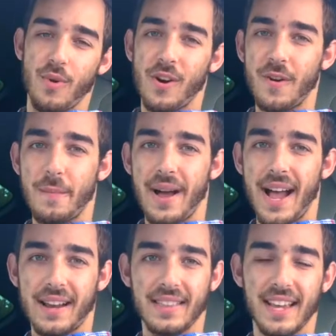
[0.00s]
welcome
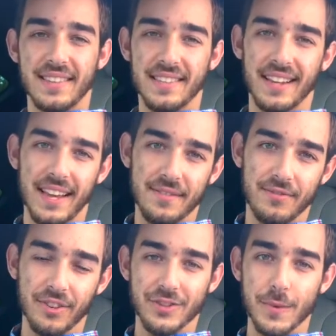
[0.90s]
back. Thanks again
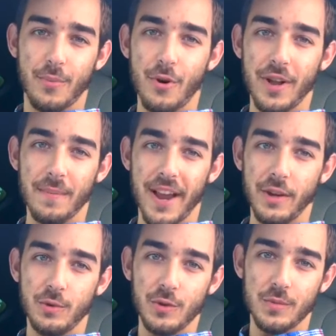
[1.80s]
for supporting my
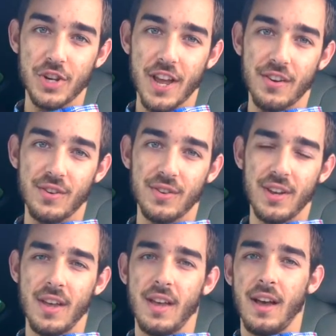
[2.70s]
YouTube channel.
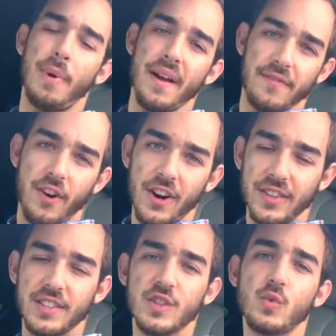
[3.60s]
By far,
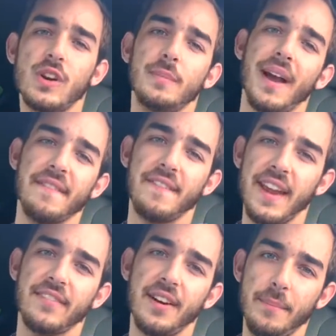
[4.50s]
this is one of my
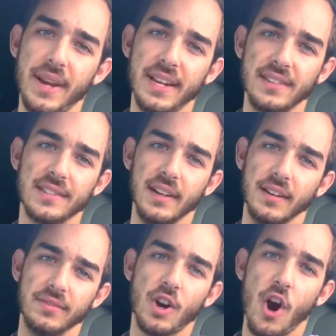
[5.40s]
favorite means
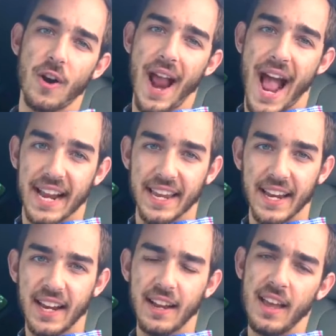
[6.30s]
of car
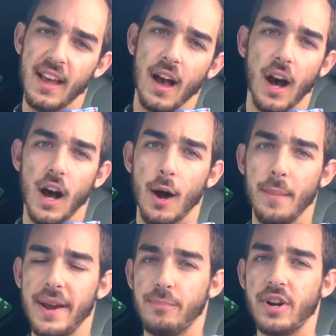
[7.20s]
hacking.
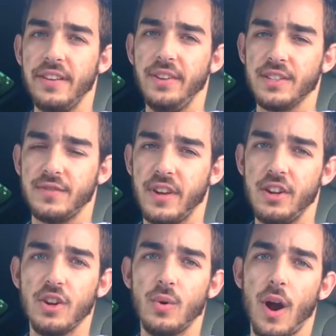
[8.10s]
In previous
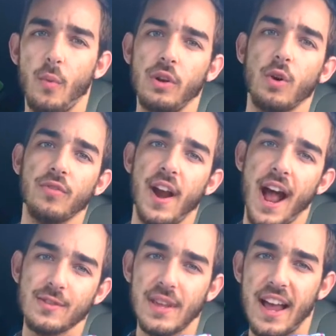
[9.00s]
video, I went over
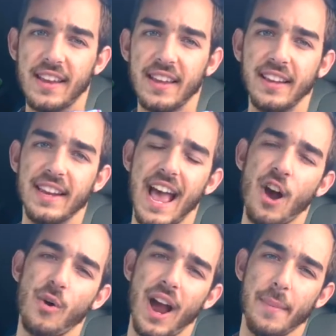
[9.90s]
house hacking and
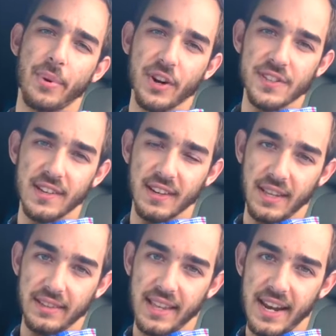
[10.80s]
how I
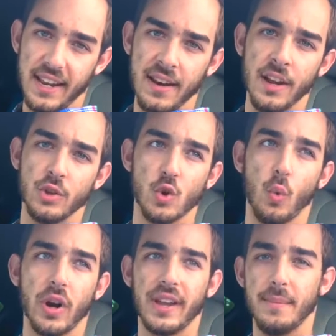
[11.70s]
personally did it to
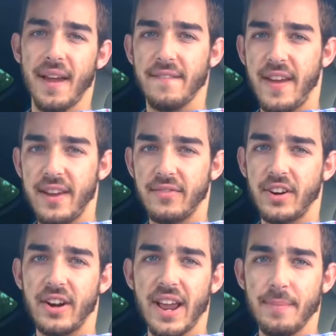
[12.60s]
work in my
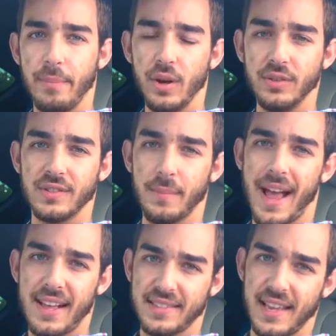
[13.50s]
favor and build some
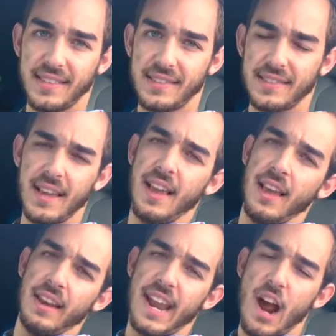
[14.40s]
assets.
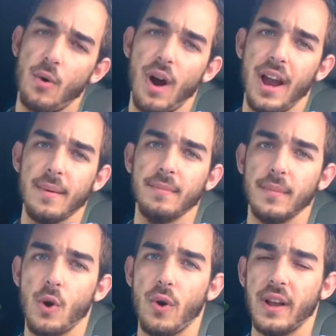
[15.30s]
Now I
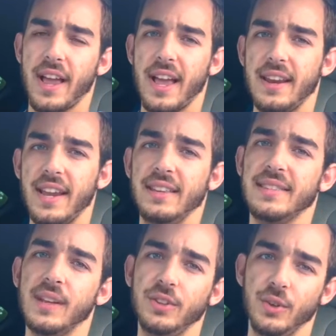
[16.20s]
am going ahead and
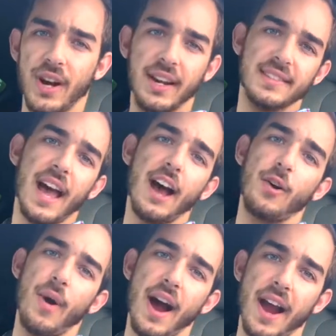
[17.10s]
telling you guys
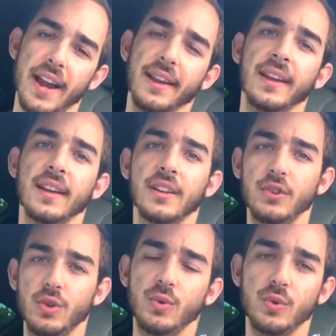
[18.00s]
how I
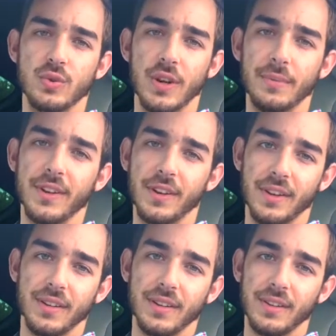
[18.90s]
do something
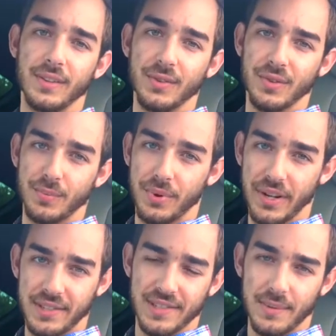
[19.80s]

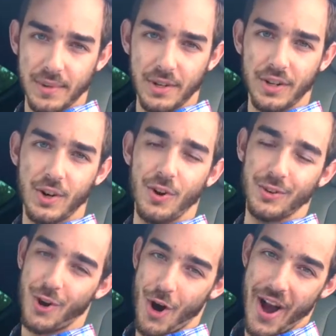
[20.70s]
pretty similar
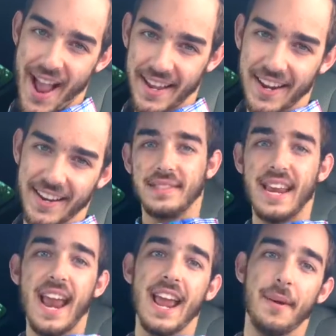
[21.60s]
called car hacking.
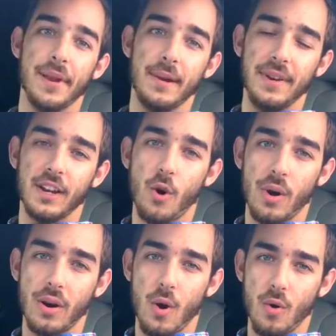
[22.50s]
Today I'm going to be
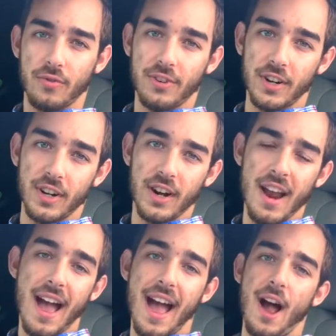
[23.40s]
going over
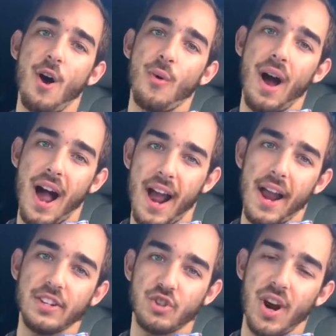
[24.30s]
how
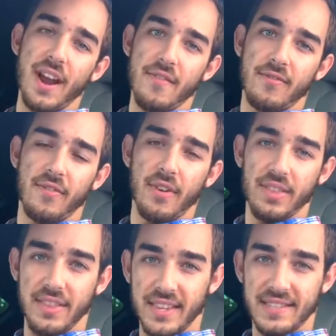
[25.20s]
I drive
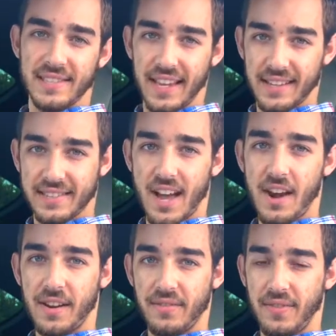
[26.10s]
this
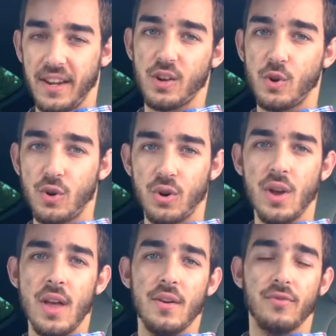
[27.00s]
exotic vehicle
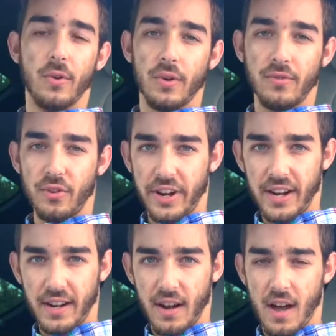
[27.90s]
for
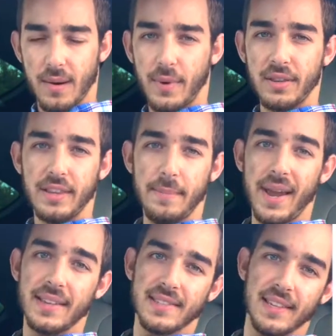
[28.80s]
free on a monthly
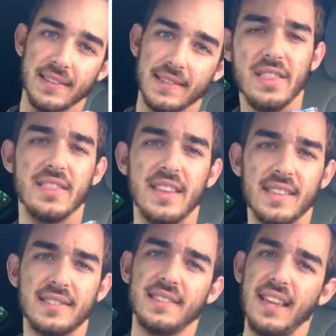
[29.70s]
basis.
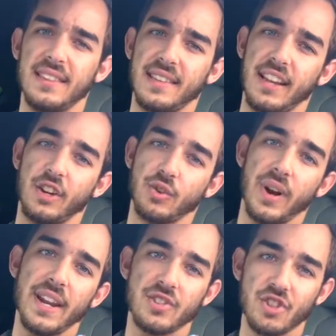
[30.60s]
This is a
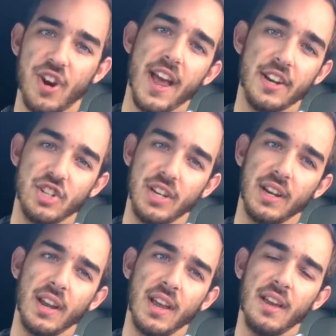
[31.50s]
great
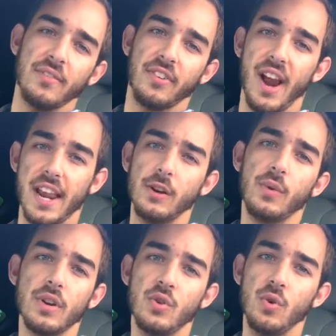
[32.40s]
strategy for
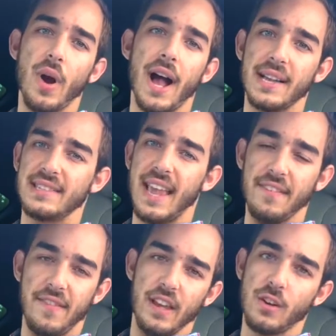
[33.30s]
anyone who has
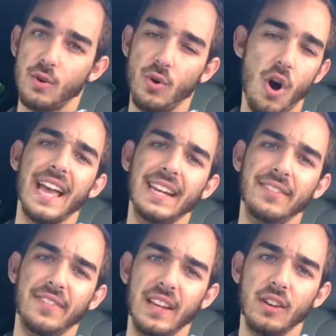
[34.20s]
a vehicle. Any
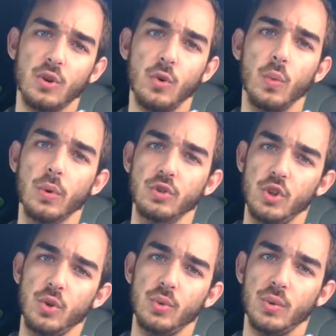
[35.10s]
vehicle will
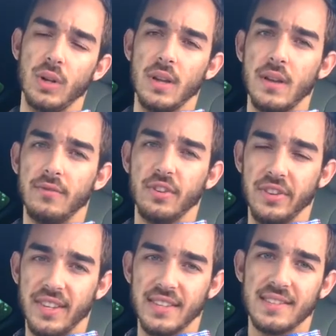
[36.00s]
do for
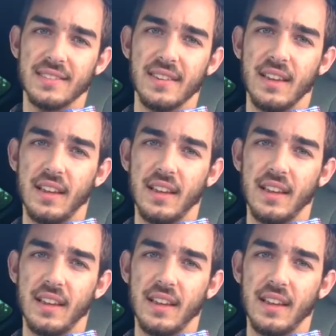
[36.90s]
this